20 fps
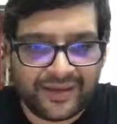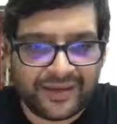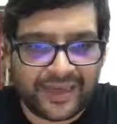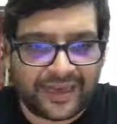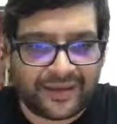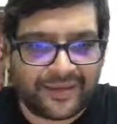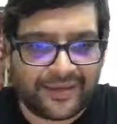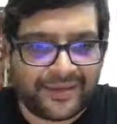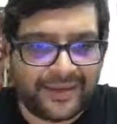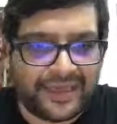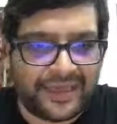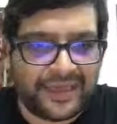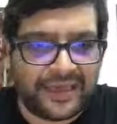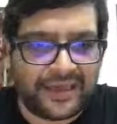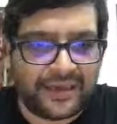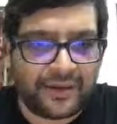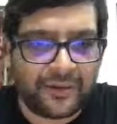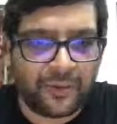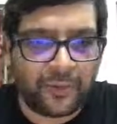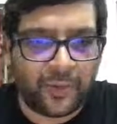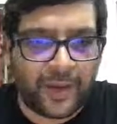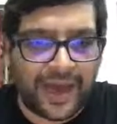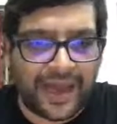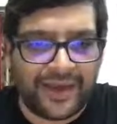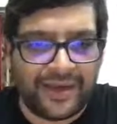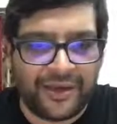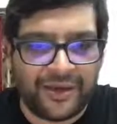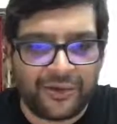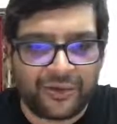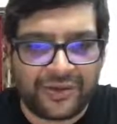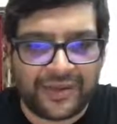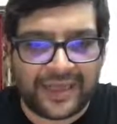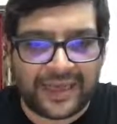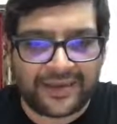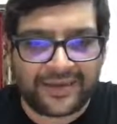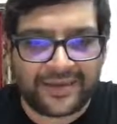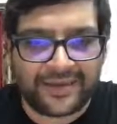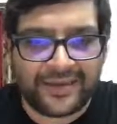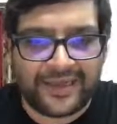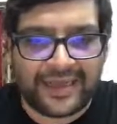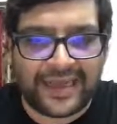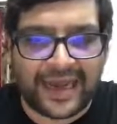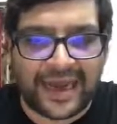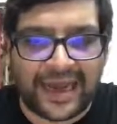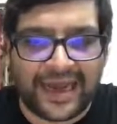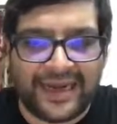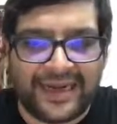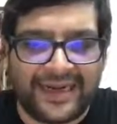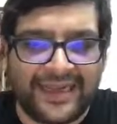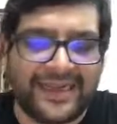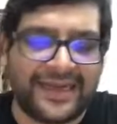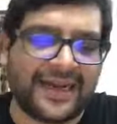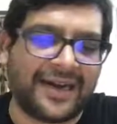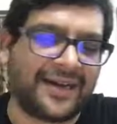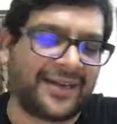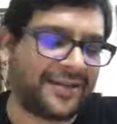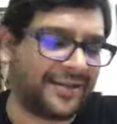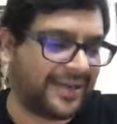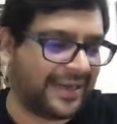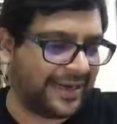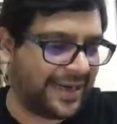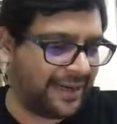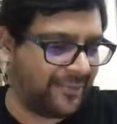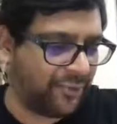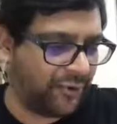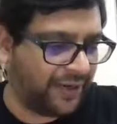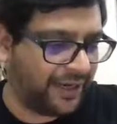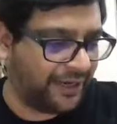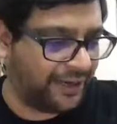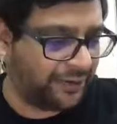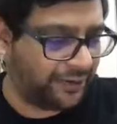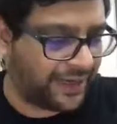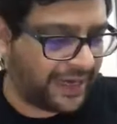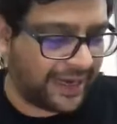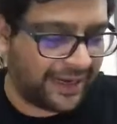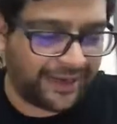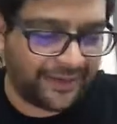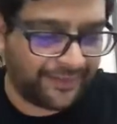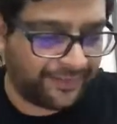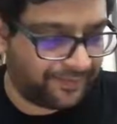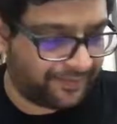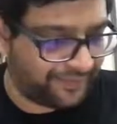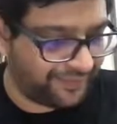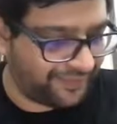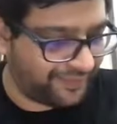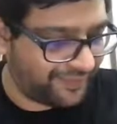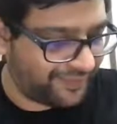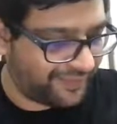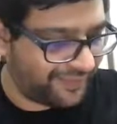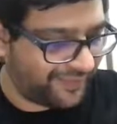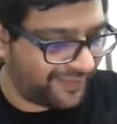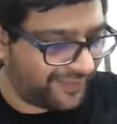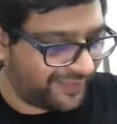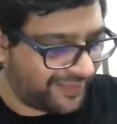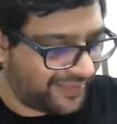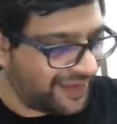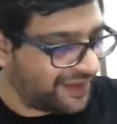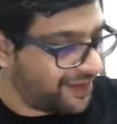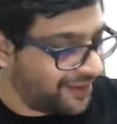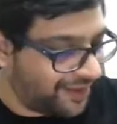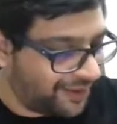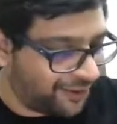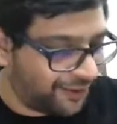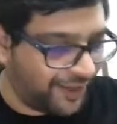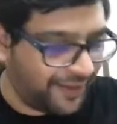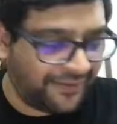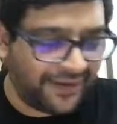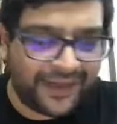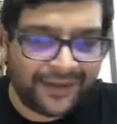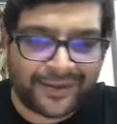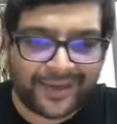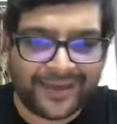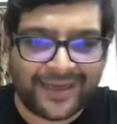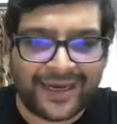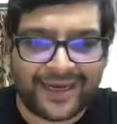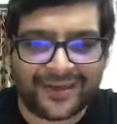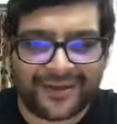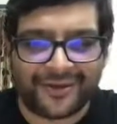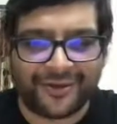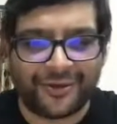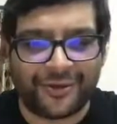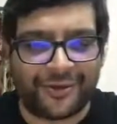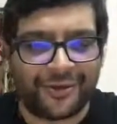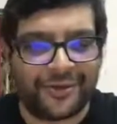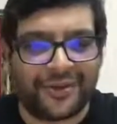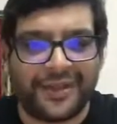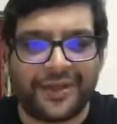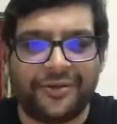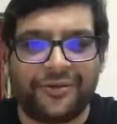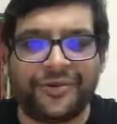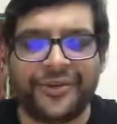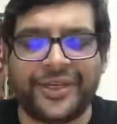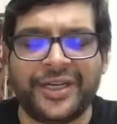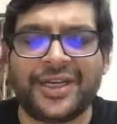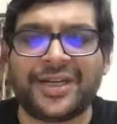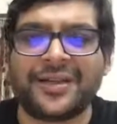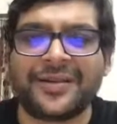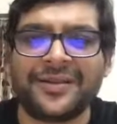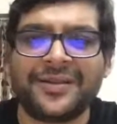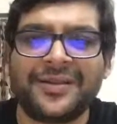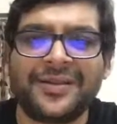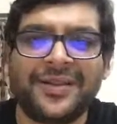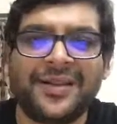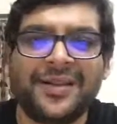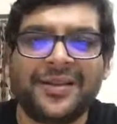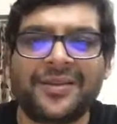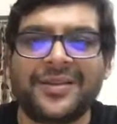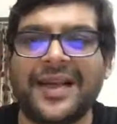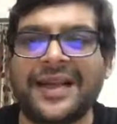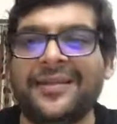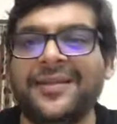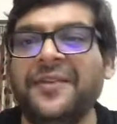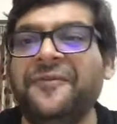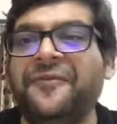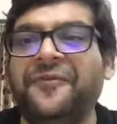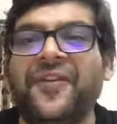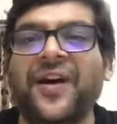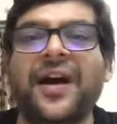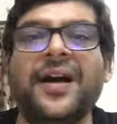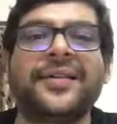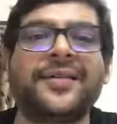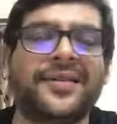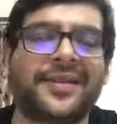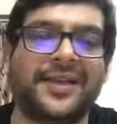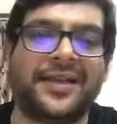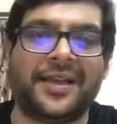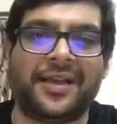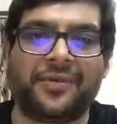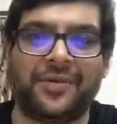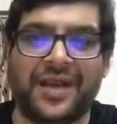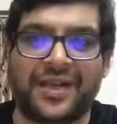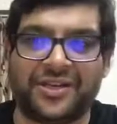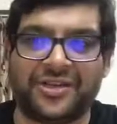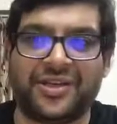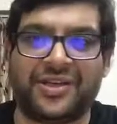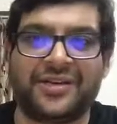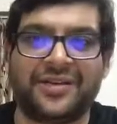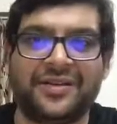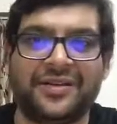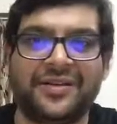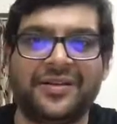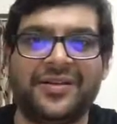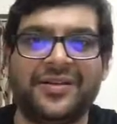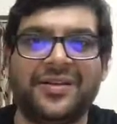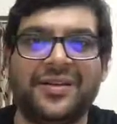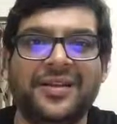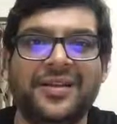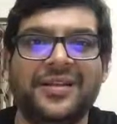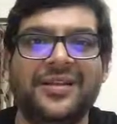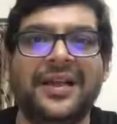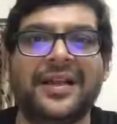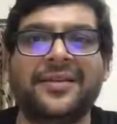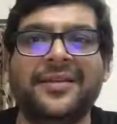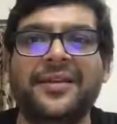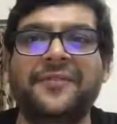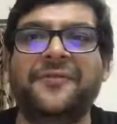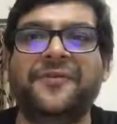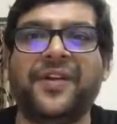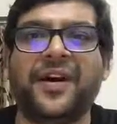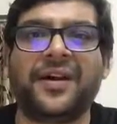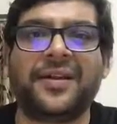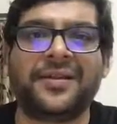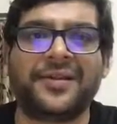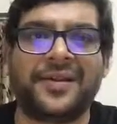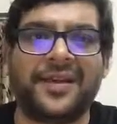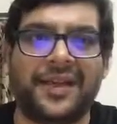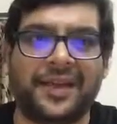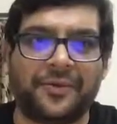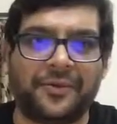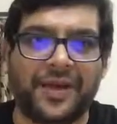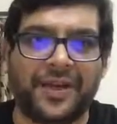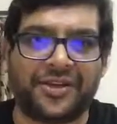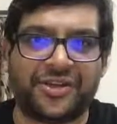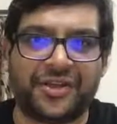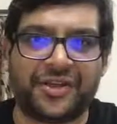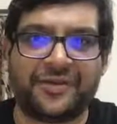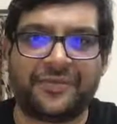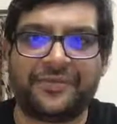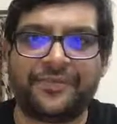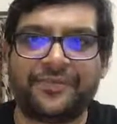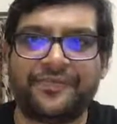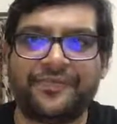That's the value, that's the idea that I'm going to get. Good evening, Siddharth. Good to see you here. That's the first equation. That's the first equation.